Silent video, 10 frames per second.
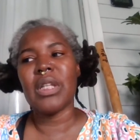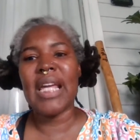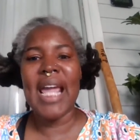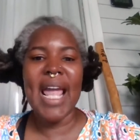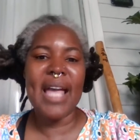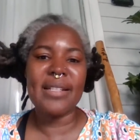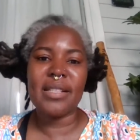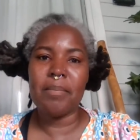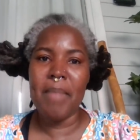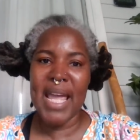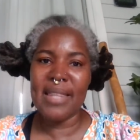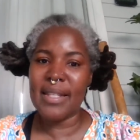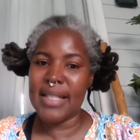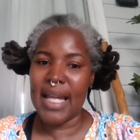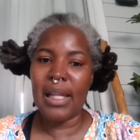can't make
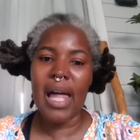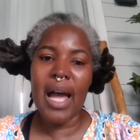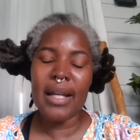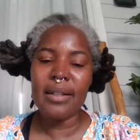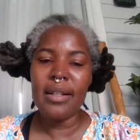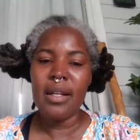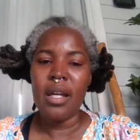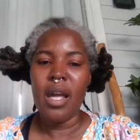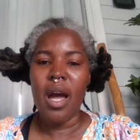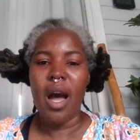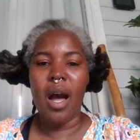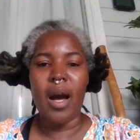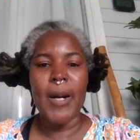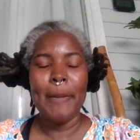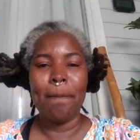the deadline,
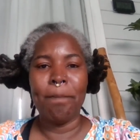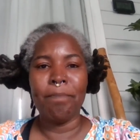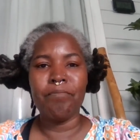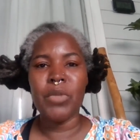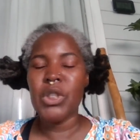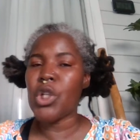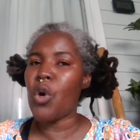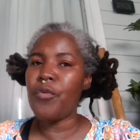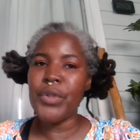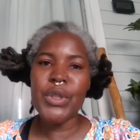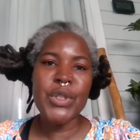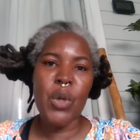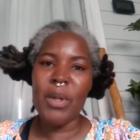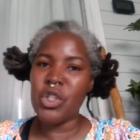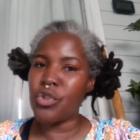don't feel
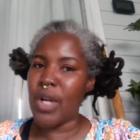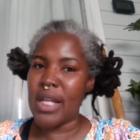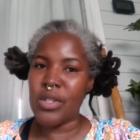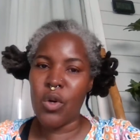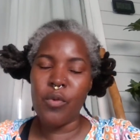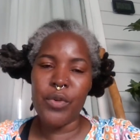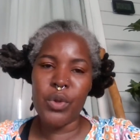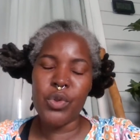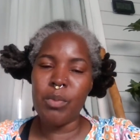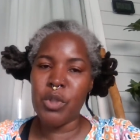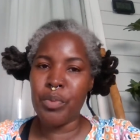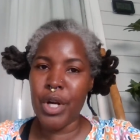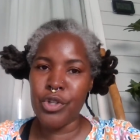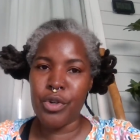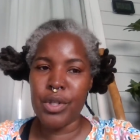so much stress. Don't feel too much
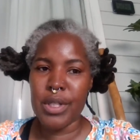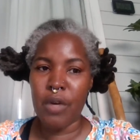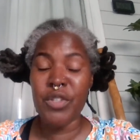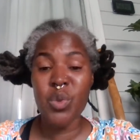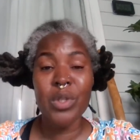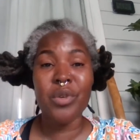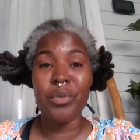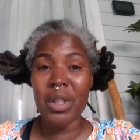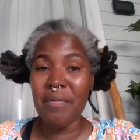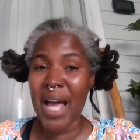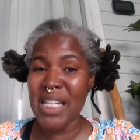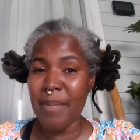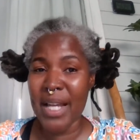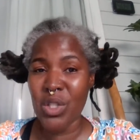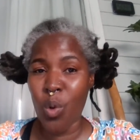pressure on yourself. This was a really
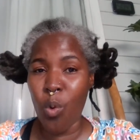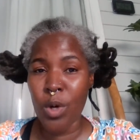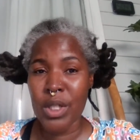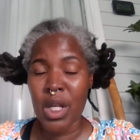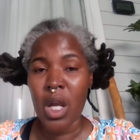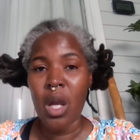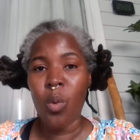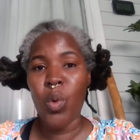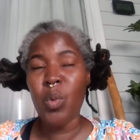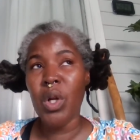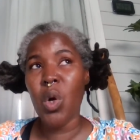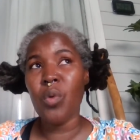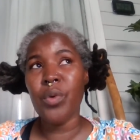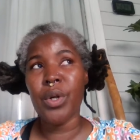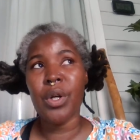fast-paced course. We went
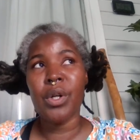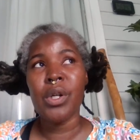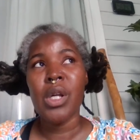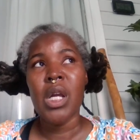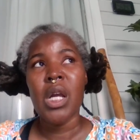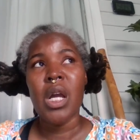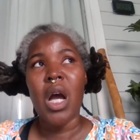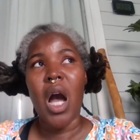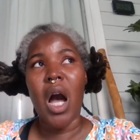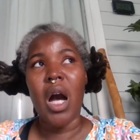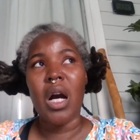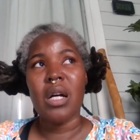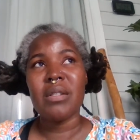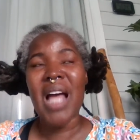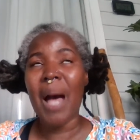over
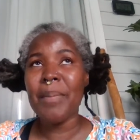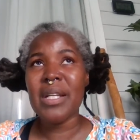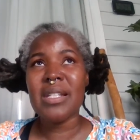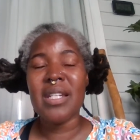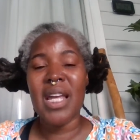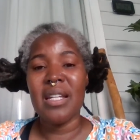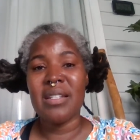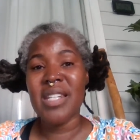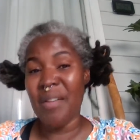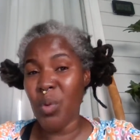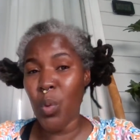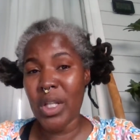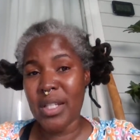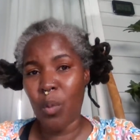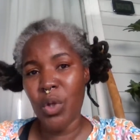topics in 7
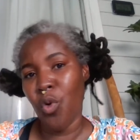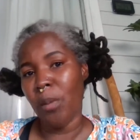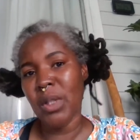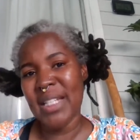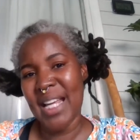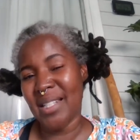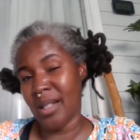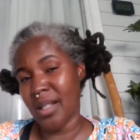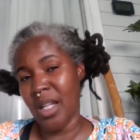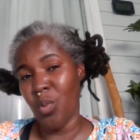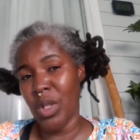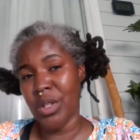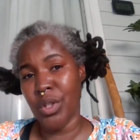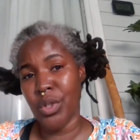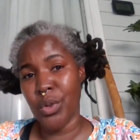weeks that we normally take 16
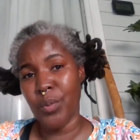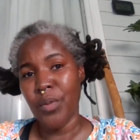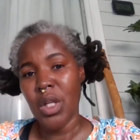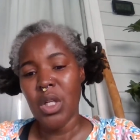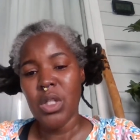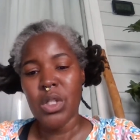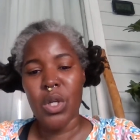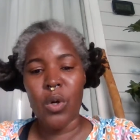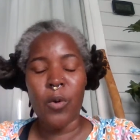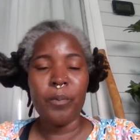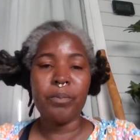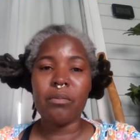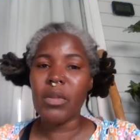weeks to do. So,